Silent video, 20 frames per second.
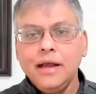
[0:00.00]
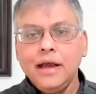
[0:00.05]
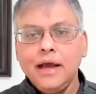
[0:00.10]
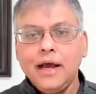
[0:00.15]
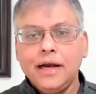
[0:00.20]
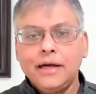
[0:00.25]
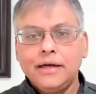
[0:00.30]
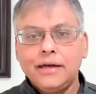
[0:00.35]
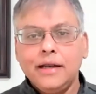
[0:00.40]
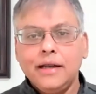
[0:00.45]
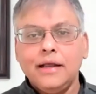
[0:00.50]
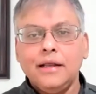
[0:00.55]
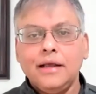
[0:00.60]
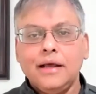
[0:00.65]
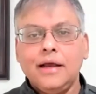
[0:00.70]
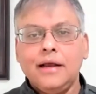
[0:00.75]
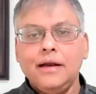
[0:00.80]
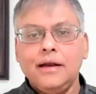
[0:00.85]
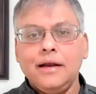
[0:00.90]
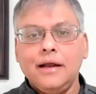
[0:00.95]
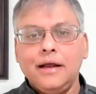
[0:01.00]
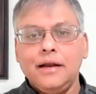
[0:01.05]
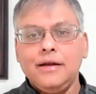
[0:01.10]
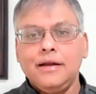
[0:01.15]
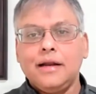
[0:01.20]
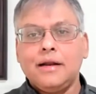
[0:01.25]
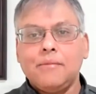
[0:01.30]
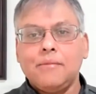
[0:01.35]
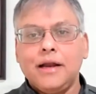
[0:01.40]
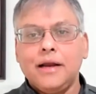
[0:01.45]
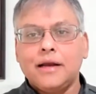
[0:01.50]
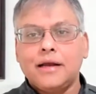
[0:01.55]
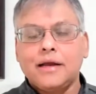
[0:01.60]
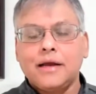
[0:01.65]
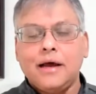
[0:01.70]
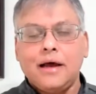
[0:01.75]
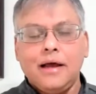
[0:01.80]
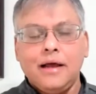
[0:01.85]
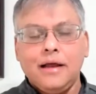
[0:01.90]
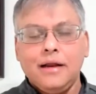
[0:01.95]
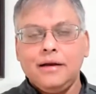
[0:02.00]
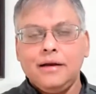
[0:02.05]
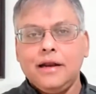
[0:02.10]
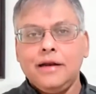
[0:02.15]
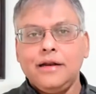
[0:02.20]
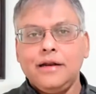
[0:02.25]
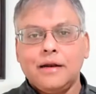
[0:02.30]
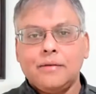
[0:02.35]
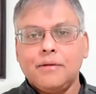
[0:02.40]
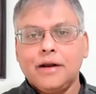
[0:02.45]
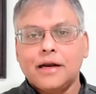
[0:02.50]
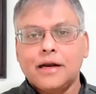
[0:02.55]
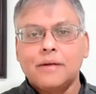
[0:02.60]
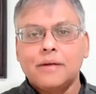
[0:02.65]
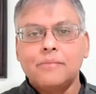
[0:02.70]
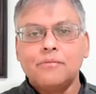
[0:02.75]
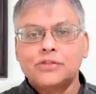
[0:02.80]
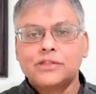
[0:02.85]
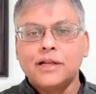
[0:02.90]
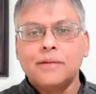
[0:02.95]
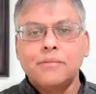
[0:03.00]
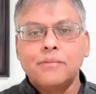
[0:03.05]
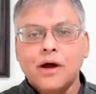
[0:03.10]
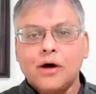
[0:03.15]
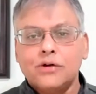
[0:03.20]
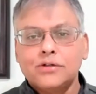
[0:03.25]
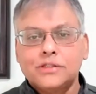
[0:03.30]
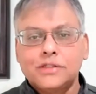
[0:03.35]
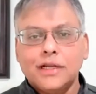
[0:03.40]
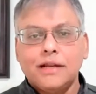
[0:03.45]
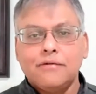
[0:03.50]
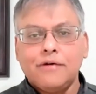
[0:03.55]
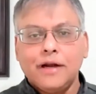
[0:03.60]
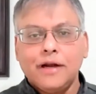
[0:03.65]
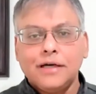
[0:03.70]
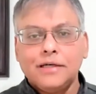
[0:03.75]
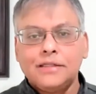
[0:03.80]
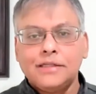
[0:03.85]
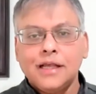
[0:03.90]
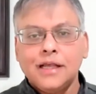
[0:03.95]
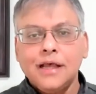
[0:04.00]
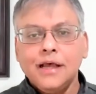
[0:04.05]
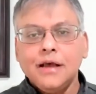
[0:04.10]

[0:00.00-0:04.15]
at Indian America and Indian American Muslim Council events,